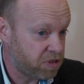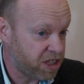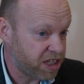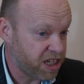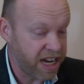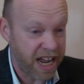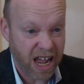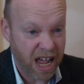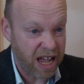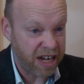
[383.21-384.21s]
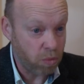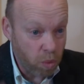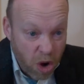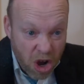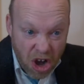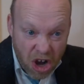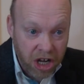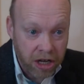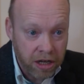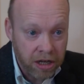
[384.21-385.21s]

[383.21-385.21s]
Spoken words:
particularly any work.